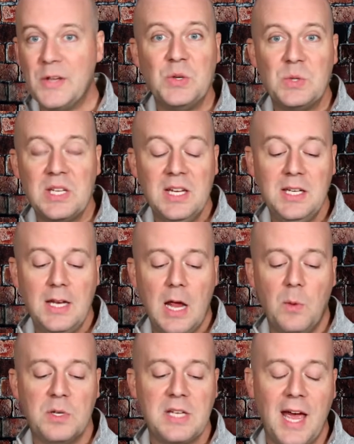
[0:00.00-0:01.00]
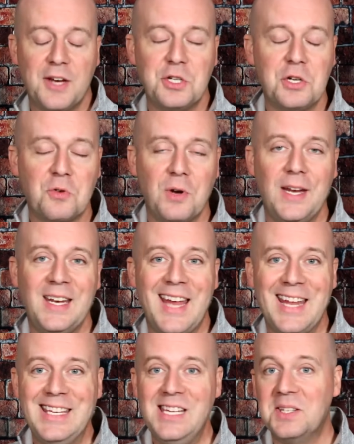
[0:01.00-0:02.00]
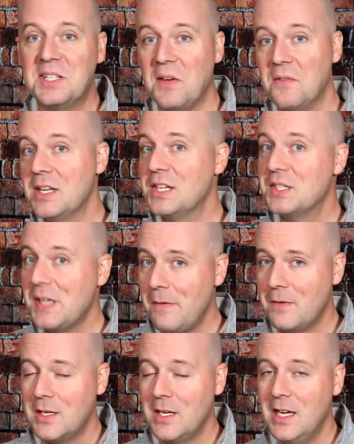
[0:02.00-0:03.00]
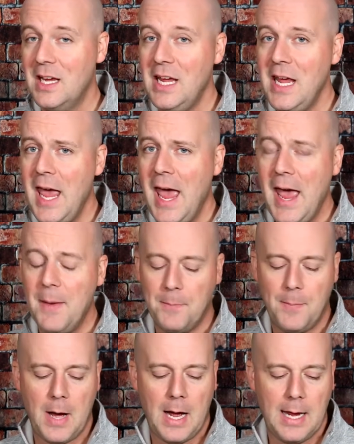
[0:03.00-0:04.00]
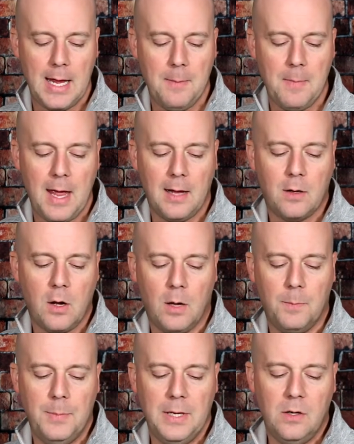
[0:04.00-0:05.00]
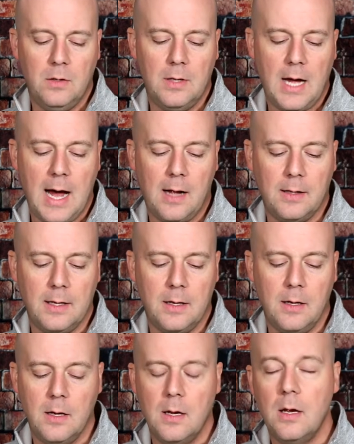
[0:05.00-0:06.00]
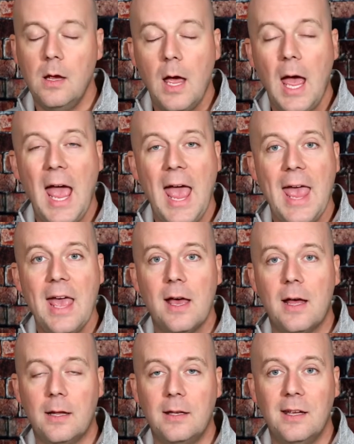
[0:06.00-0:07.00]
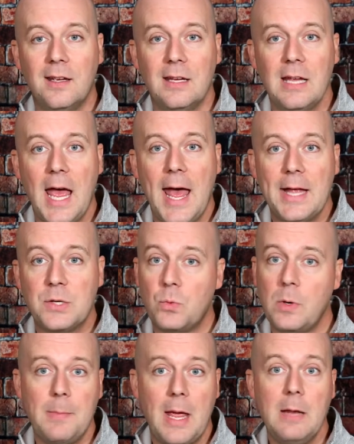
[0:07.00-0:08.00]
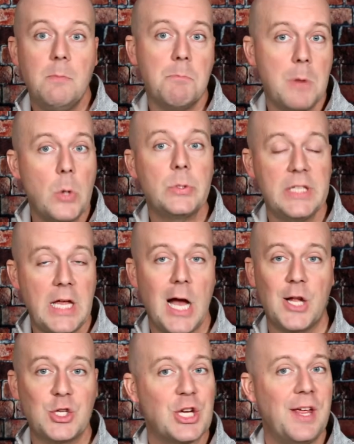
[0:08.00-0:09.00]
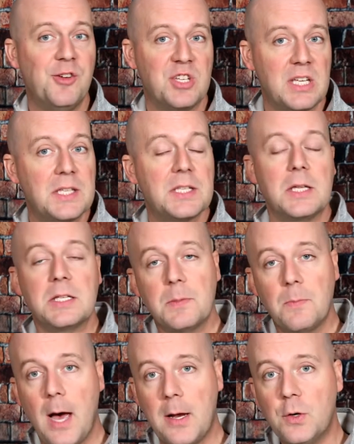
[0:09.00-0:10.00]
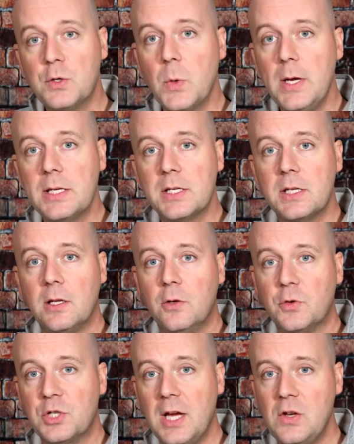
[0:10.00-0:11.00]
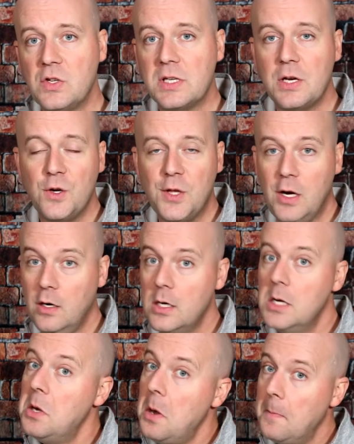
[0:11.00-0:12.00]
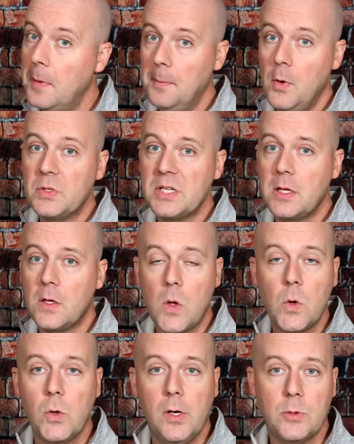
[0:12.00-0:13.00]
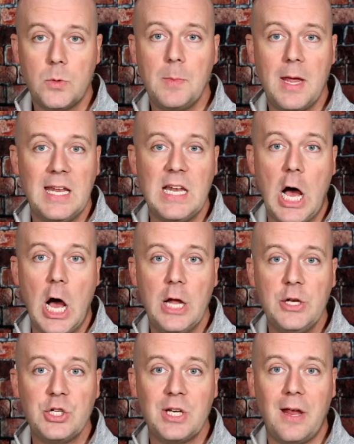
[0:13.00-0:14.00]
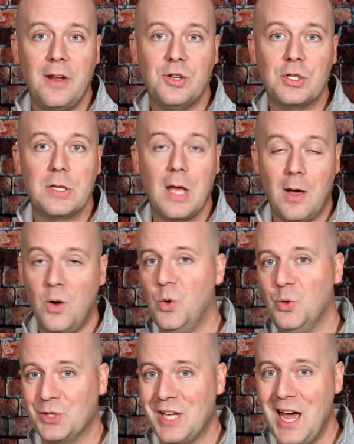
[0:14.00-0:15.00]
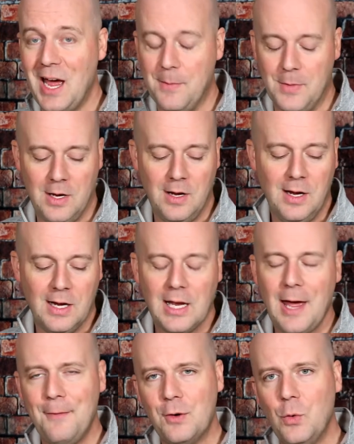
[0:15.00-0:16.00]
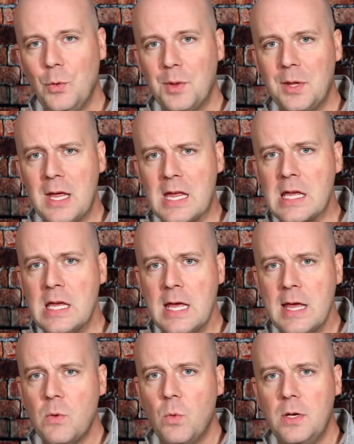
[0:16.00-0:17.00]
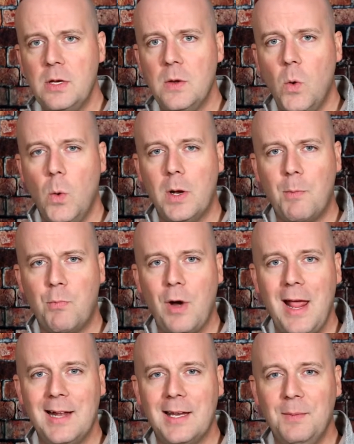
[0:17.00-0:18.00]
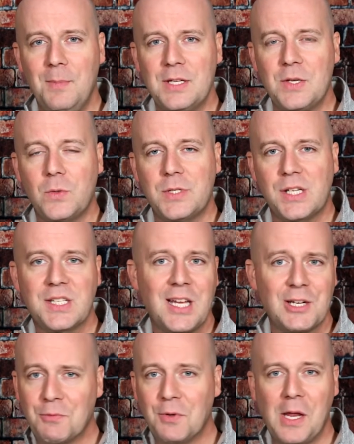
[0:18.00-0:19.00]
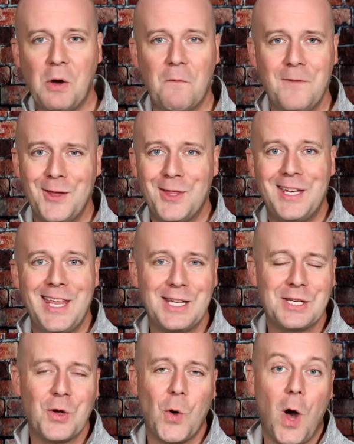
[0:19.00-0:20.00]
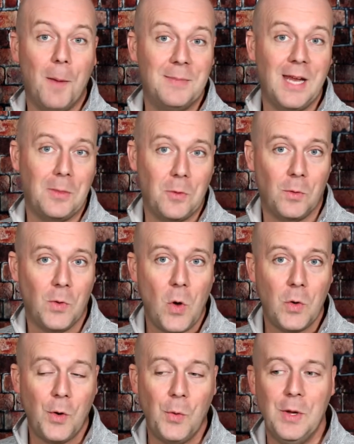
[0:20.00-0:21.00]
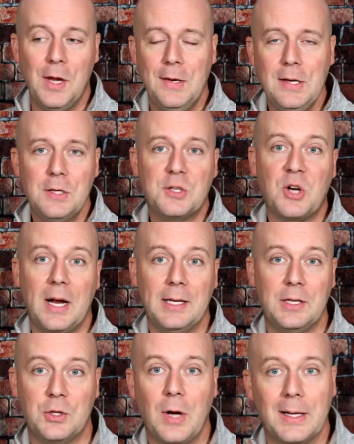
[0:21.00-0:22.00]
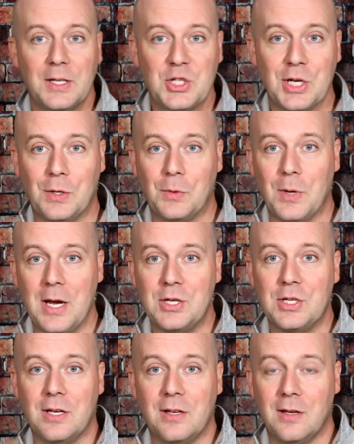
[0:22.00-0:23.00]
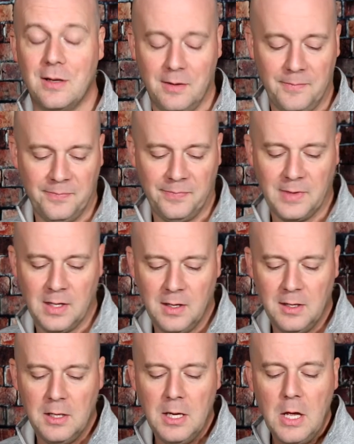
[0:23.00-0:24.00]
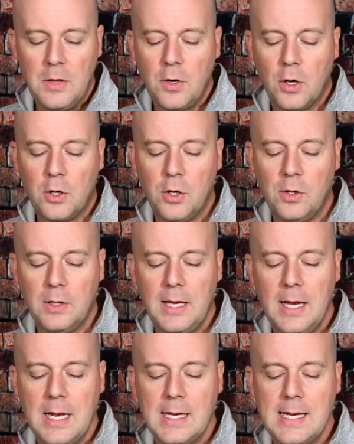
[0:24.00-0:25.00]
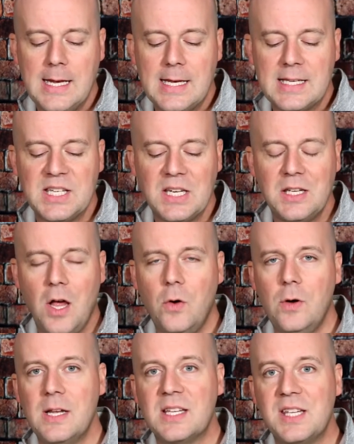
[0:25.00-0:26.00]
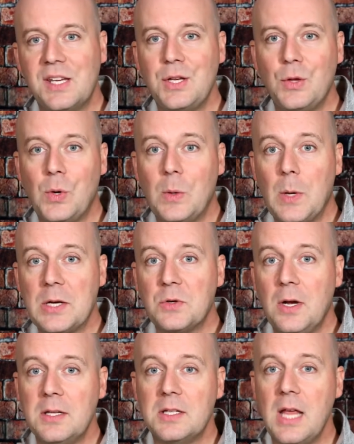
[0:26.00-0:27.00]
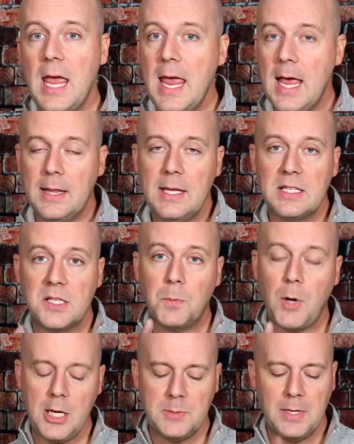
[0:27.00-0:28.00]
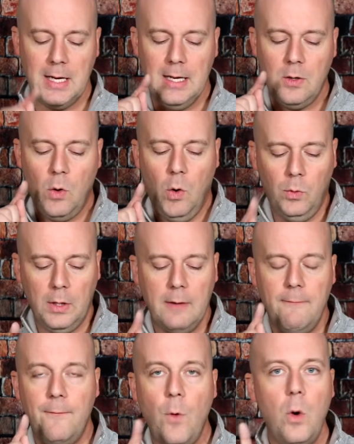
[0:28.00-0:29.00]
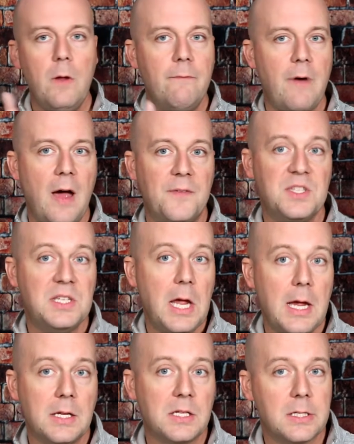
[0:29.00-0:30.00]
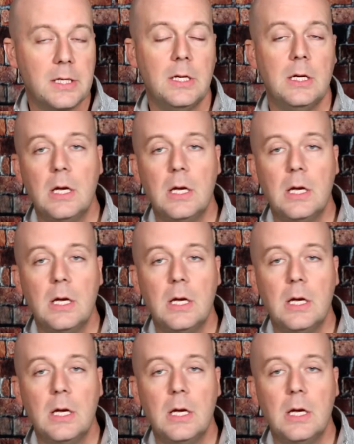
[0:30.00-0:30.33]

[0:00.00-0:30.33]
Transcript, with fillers: as you see it today, was actually created in 1977 by a man called Bill Holly and has remained mostly unchanged since then. Some minor tweaks, little changes here and there, but mostly the logo has remained unchanged that whole time. Kind of a cool thing when, you, when a brand can be so successful they don't feel the need to go update their logo to try to attract a generation. There are currently 663 restaurants, and this surprised me, in only 45 states.